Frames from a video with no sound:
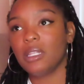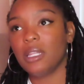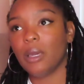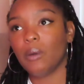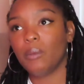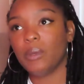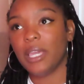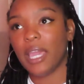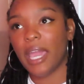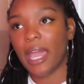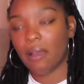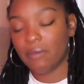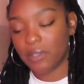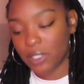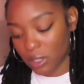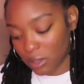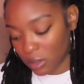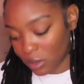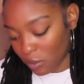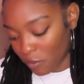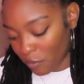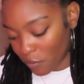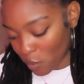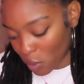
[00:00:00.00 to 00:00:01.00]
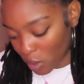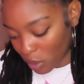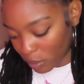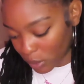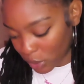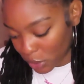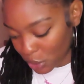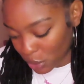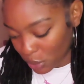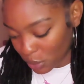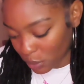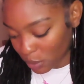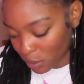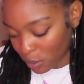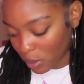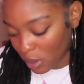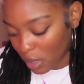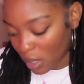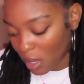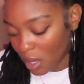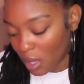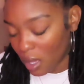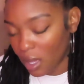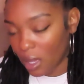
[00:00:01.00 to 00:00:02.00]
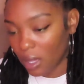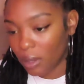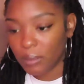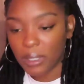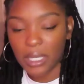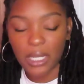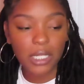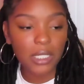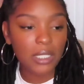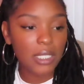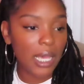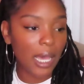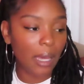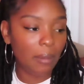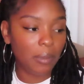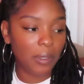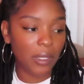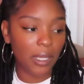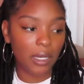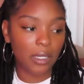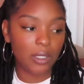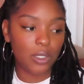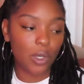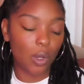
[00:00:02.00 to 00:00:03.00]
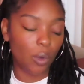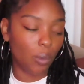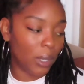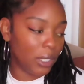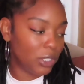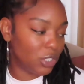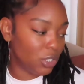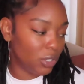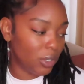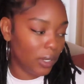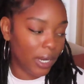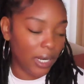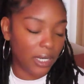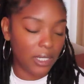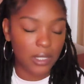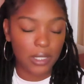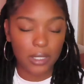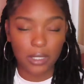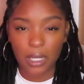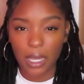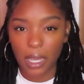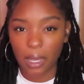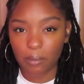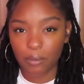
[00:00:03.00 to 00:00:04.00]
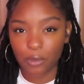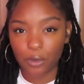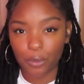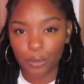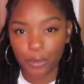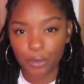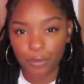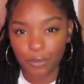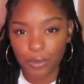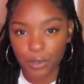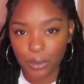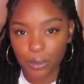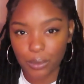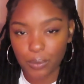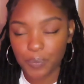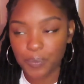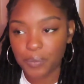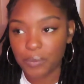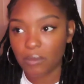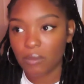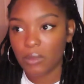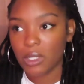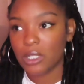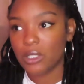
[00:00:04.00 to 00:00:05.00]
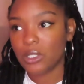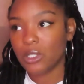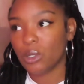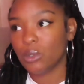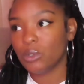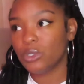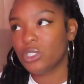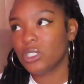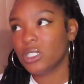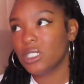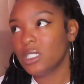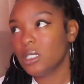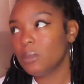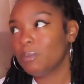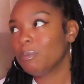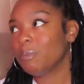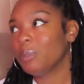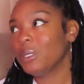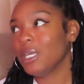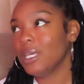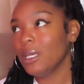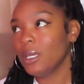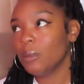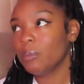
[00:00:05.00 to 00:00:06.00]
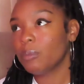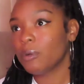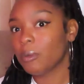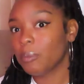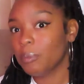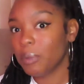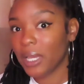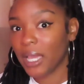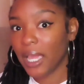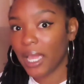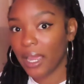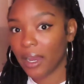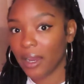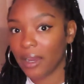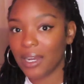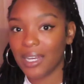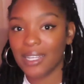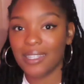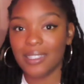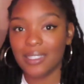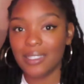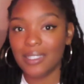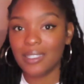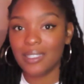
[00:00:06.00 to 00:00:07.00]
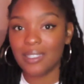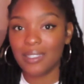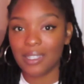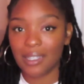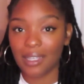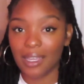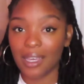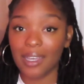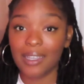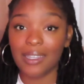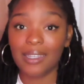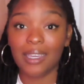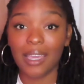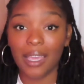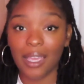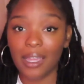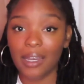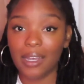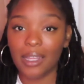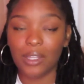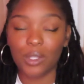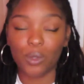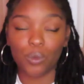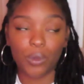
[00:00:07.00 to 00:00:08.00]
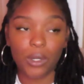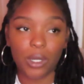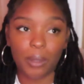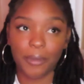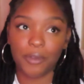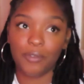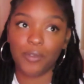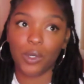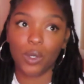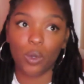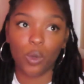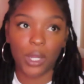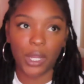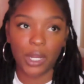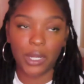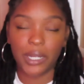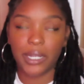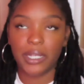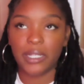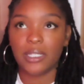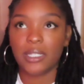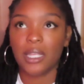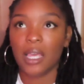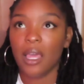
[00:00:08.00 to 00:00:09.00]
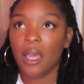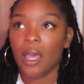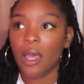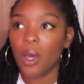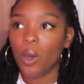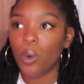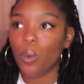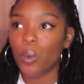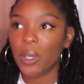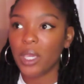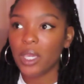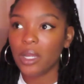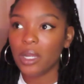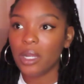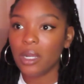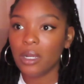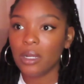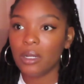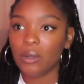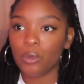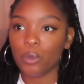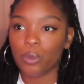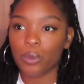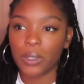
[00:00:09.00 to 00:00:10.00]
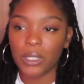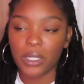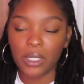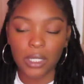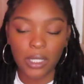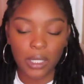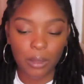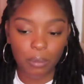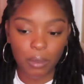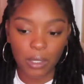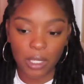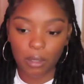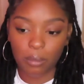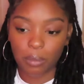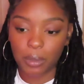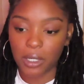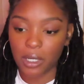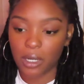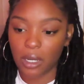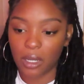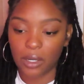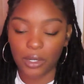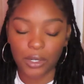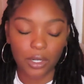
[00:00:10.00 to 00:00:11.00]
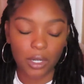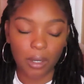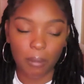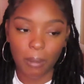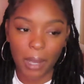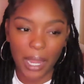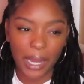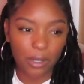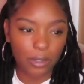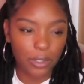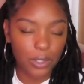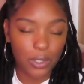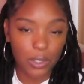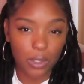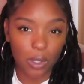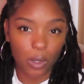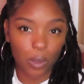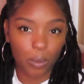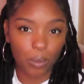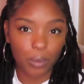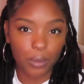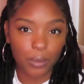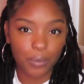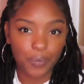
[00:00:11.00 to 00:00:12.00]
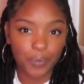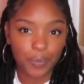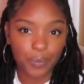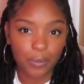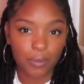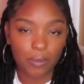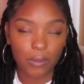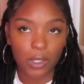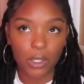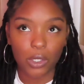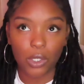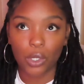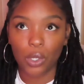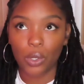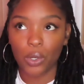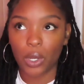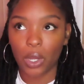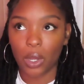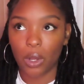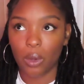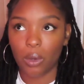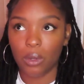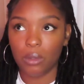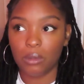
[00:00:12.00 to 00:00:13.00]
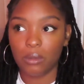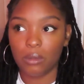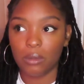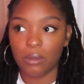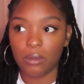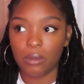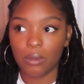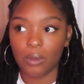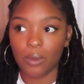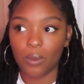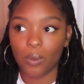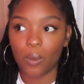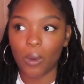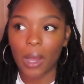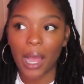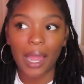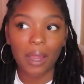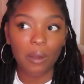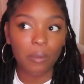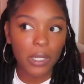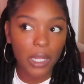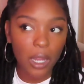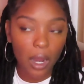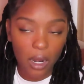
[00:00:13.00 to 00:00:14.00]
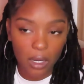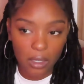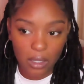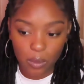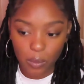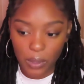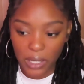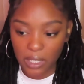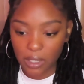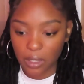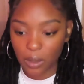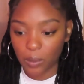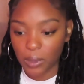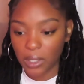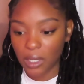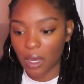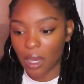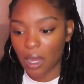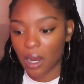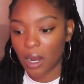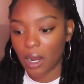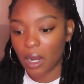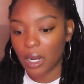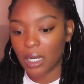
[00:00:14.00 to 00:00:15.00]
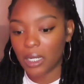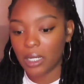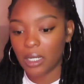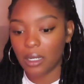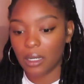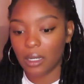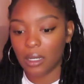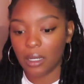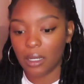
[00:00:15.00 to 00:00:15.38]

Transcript: that we have to look forward to. Anytime planets go retrograde, it's a time for review. So just be prepared. And this is, again, in the realm of Aquarius. We're really being put under a microscope. You know, why we are the way that we are,